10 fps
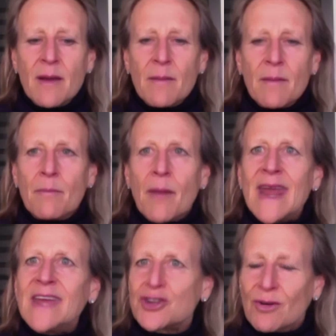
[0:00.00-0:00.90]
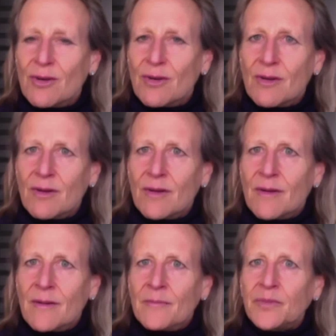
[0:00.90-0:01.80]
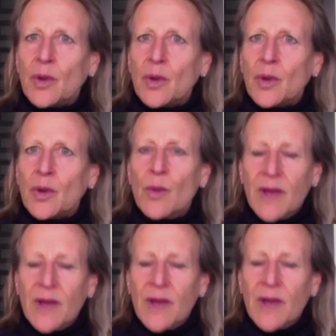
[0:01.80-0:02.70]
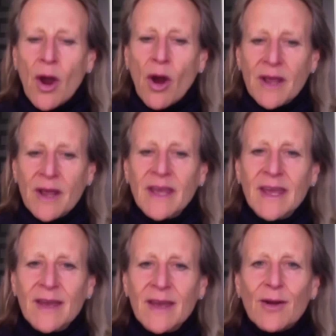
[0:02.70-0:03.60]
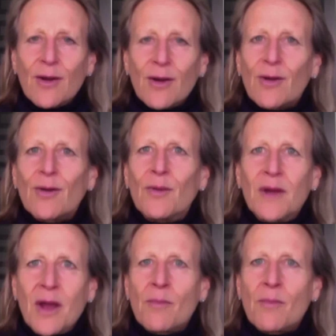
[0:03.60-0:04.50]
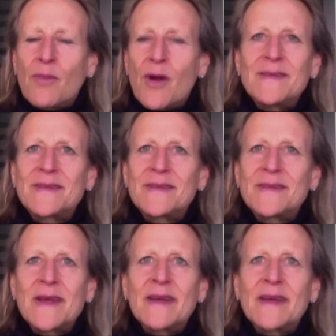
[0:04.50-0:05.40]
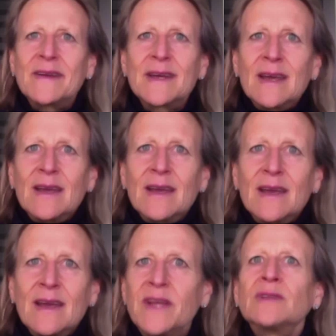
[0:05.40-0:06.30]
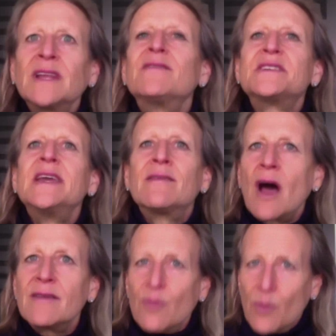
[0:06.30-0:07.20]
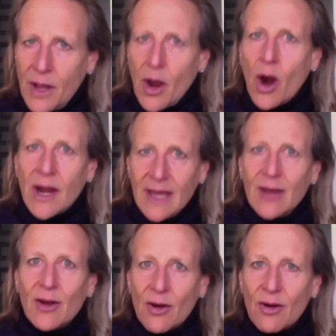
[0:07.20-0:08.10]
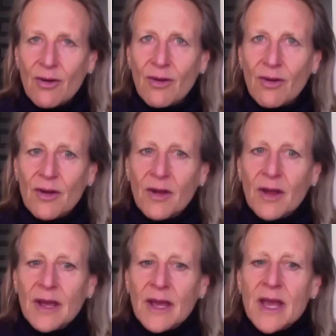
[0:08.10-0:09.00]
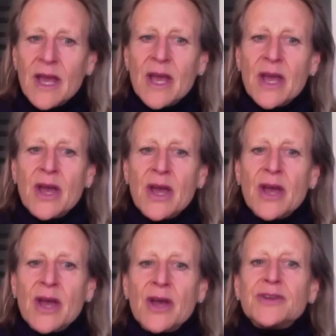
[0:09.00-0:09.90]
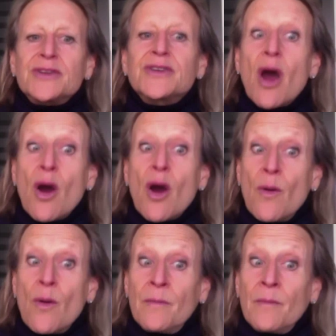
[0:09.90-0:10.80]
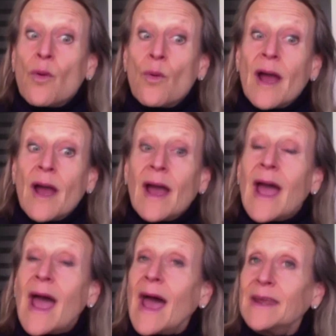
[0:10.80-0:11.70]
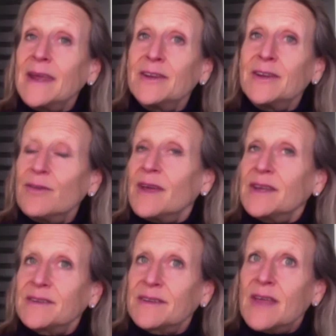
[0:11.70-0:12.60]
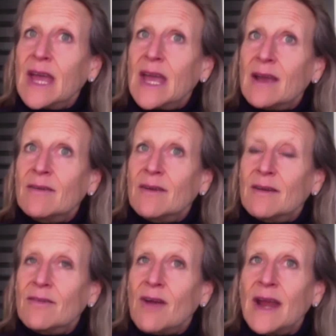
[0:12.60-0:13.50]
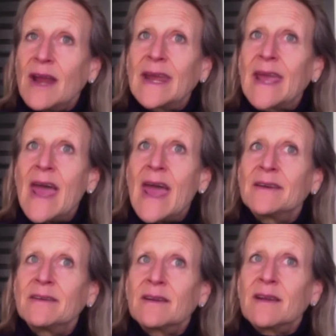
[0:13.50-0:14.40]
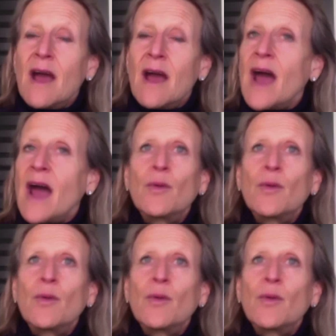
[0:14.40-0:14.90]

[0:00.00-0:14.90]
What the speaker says: by nature, We are here. We are present. If we don't leave the scene of our life, we are here. So, how do you do this thing, right? And